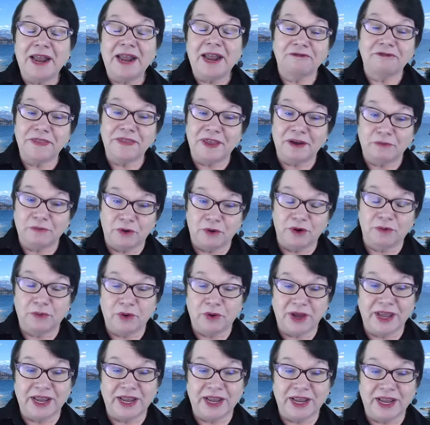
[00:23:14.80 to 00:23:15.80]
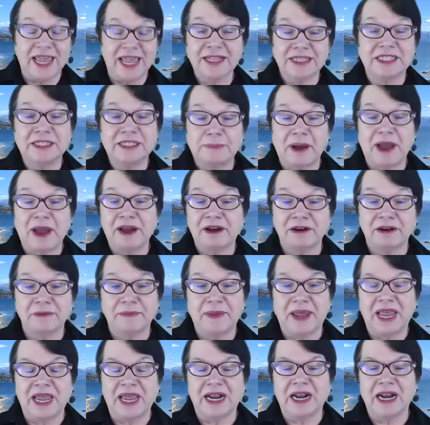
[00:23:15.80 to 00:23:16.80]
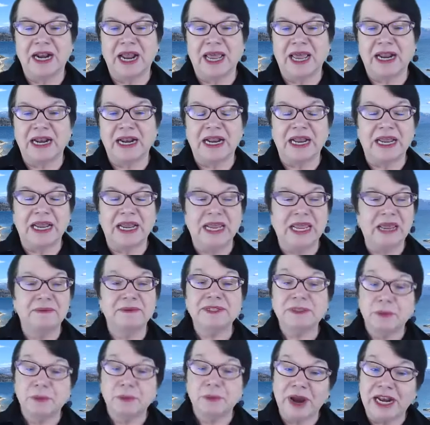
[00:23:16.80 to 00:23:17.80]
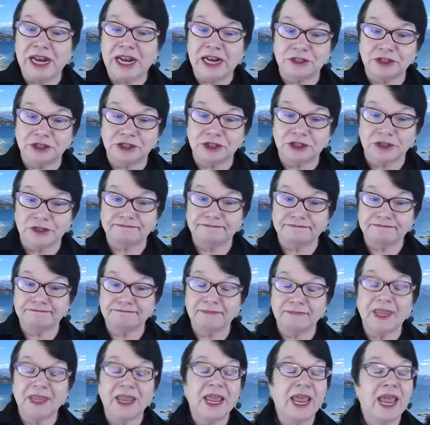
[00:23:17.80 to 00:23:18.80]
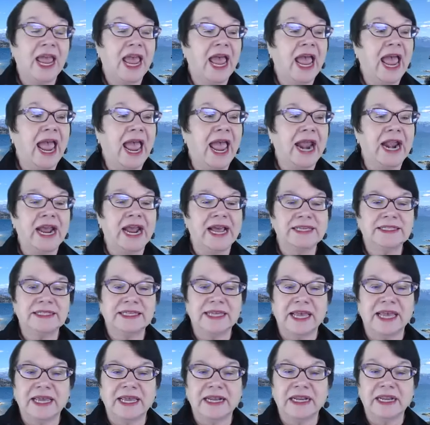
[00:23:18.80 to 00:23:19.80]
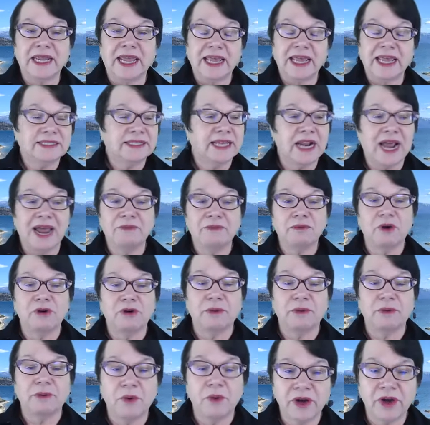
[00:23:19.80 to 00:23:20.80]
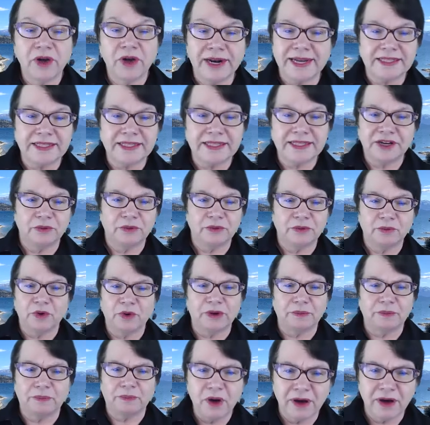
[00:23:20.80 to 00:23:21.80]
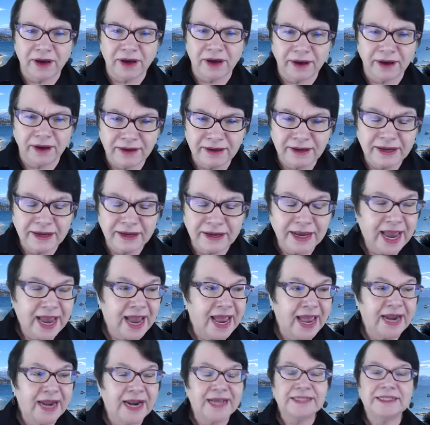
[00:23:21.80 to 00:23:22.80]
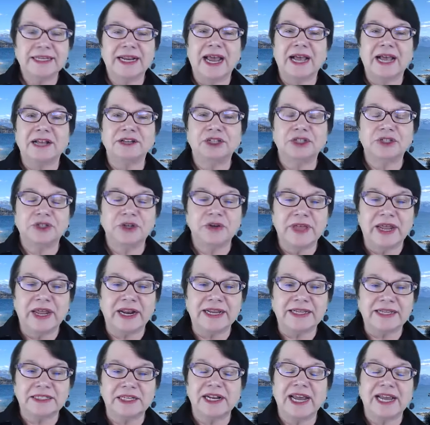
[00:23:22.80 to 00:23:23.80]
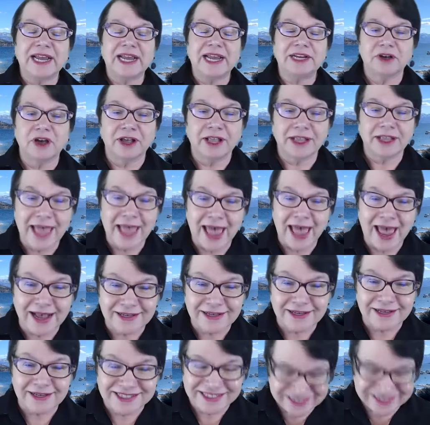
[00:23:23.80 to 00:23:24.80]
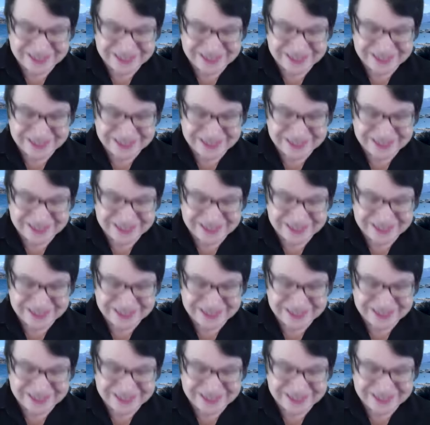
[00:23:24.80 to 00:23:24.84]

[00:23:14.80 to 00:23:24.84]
had a friend that wrote a book, and he inspired me, and he was brain injured, and he said, I wrote a book, and I said, you wrote a book, and I said, how'd you do that? He said, I took a class.